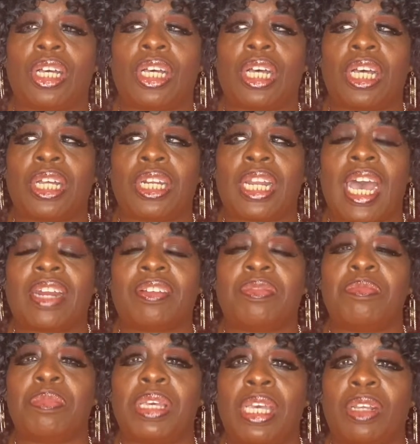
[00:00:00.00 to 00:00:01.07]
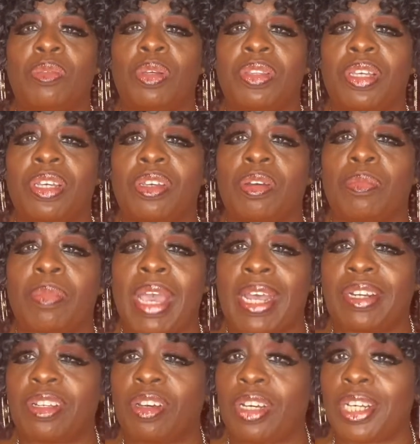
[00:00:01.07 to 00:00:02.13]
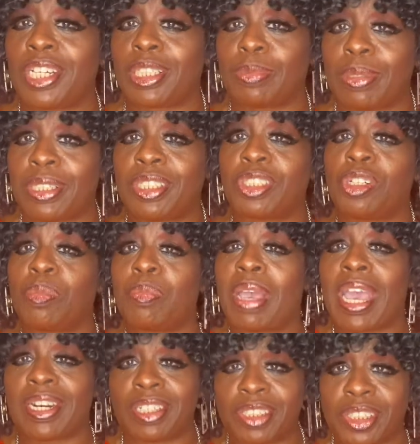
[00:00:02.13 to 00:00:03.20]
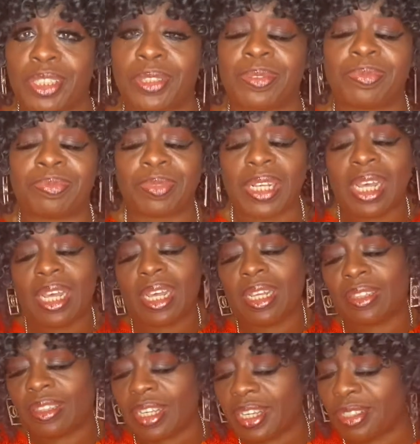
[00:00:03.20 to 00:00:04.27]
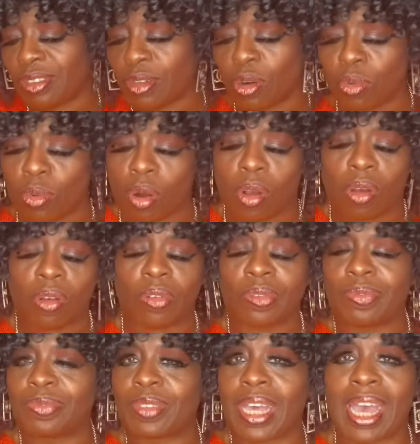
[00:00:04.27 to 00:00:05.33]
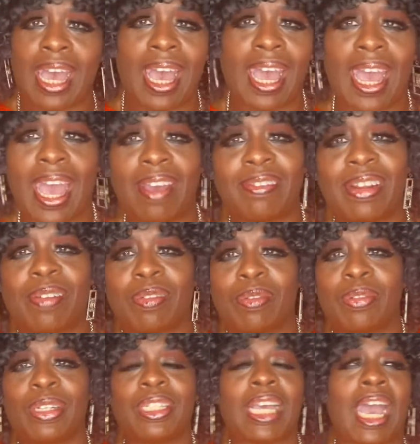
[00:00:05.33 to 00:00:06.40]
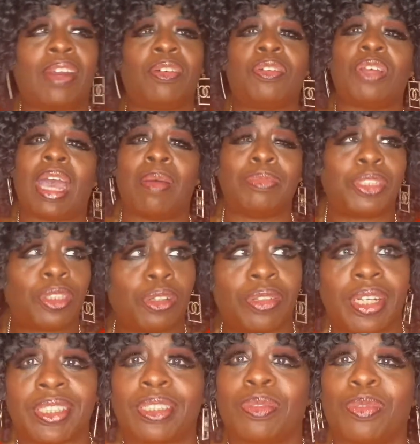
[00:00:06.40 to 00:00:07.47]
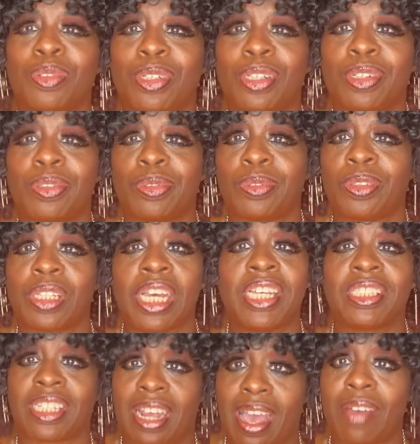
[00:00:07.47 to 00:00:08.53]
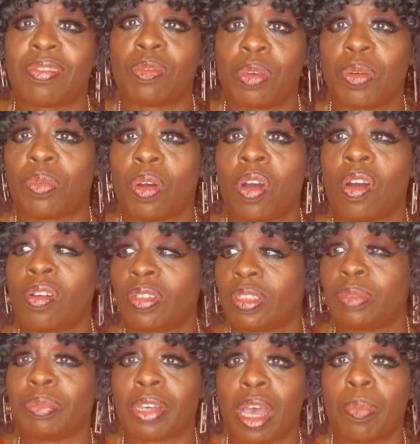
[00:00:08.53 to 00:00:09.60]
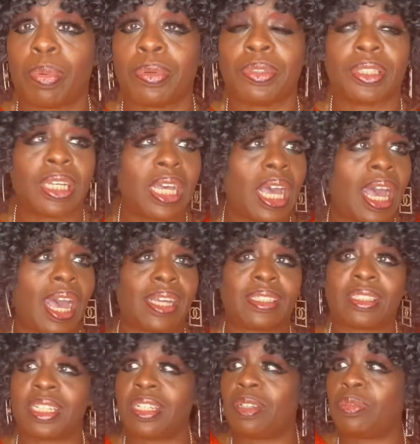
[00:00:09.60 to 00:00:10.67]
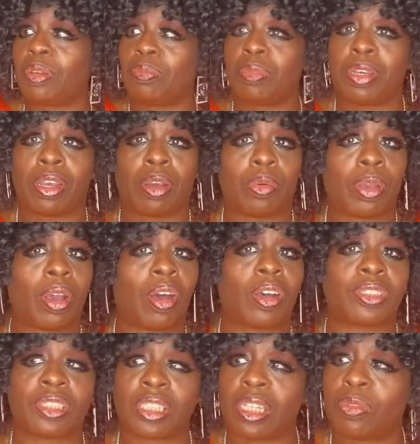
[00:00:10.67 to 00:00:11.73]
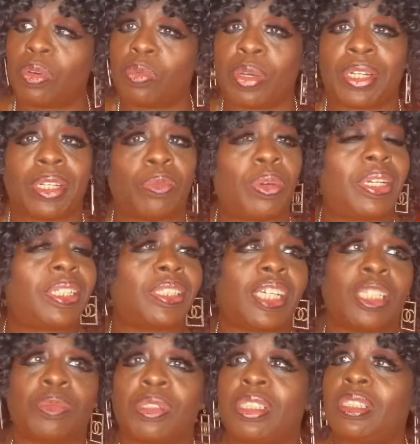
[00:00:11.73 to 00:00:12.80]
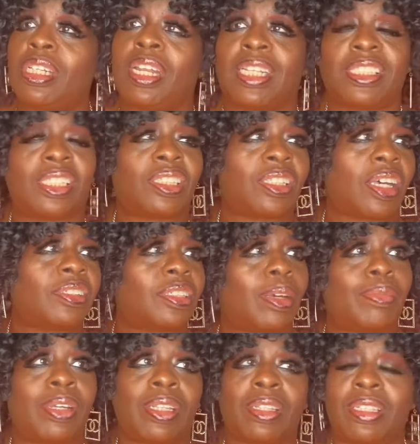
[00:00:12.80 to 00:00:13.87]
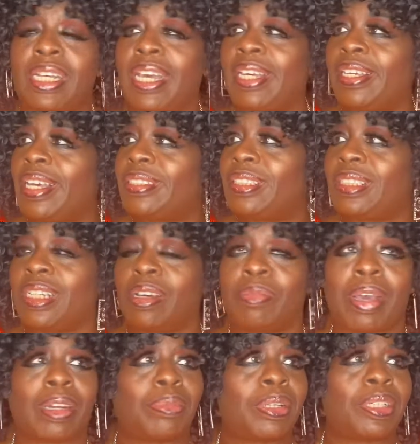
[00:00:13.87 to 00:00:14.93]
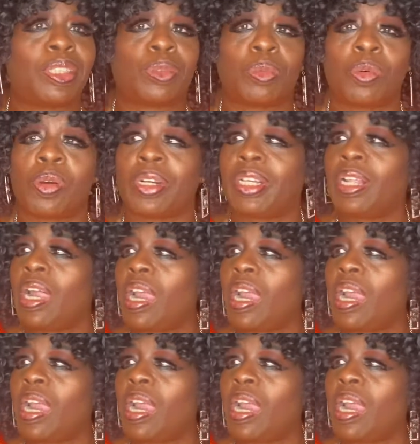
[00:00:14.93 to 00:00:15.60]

a lot of men, when they're your husband is your manager, things go wrong. I'm sure there's some things that haven't went wrong, some couples. I've seen it with Mary. We all see it with Wendy. Wendy's husband is still, I just saw something the other day, yesterday, it might have been this morning.